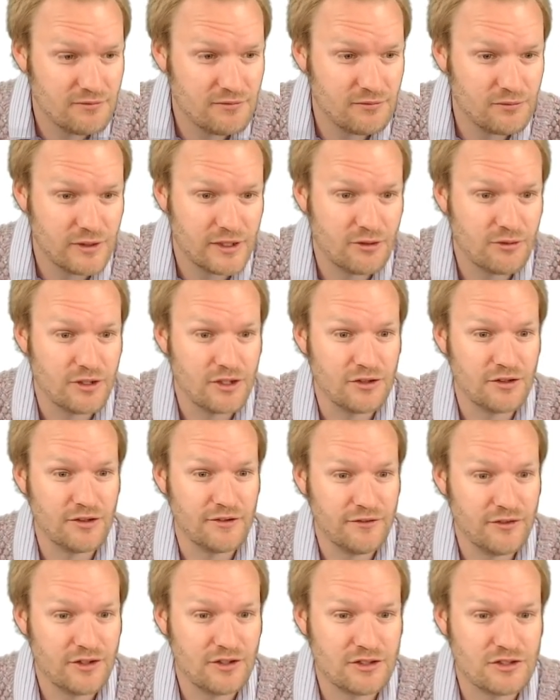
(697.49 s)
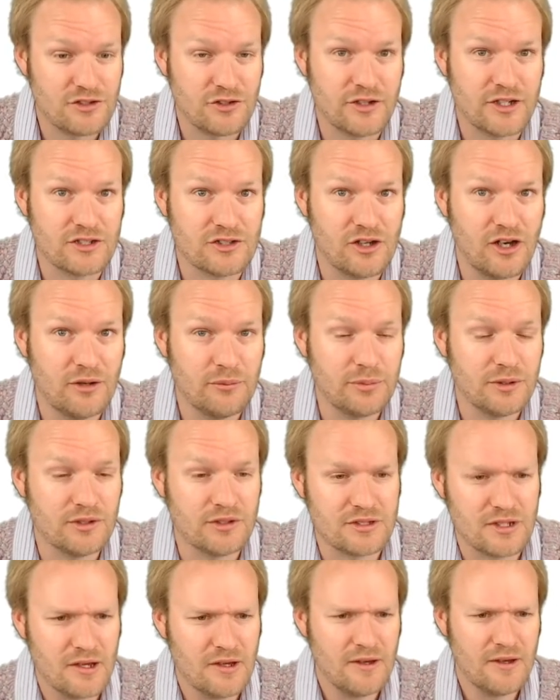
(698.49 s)
when we do the first two
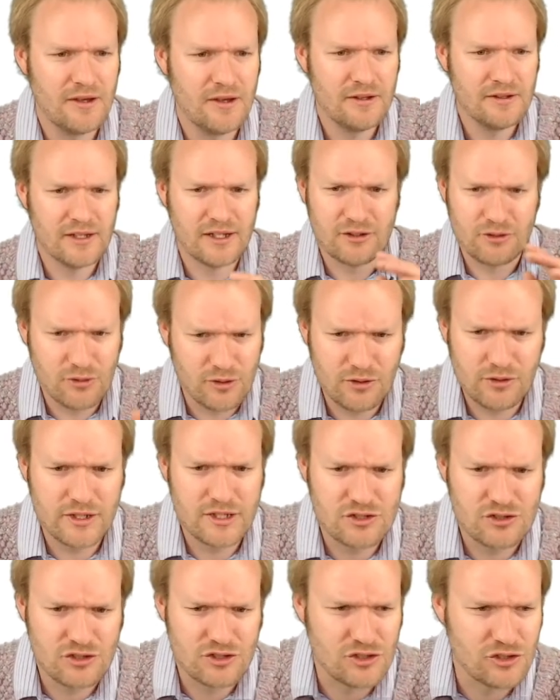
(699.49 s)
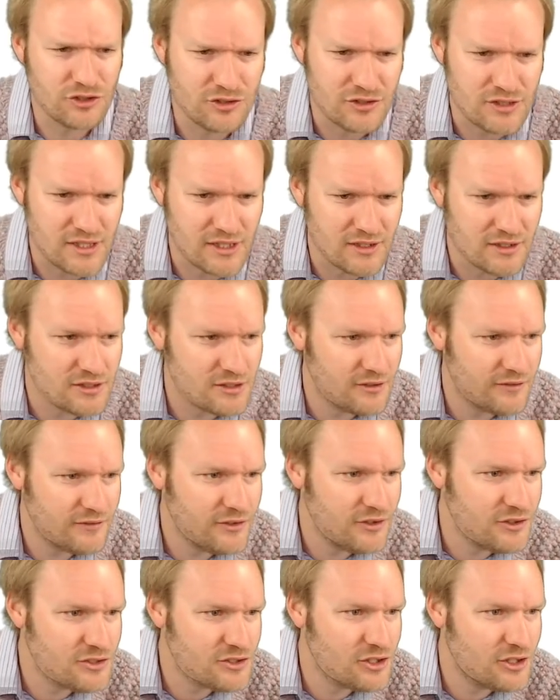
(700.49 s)
examples that we always just use these. So
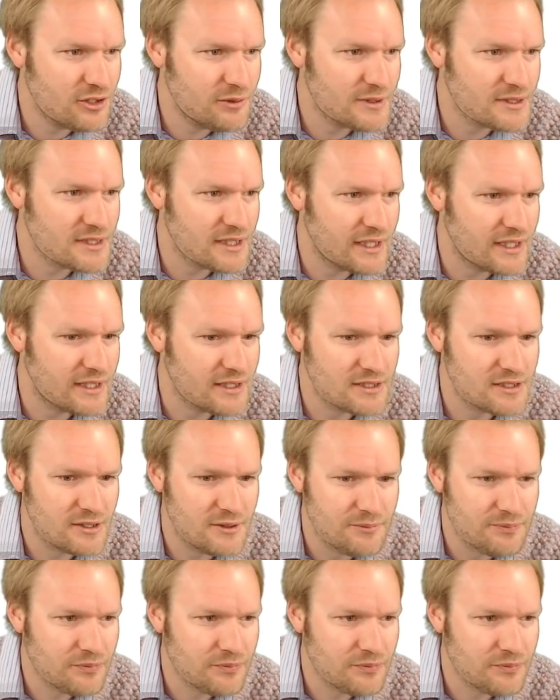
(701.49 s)
first term is that.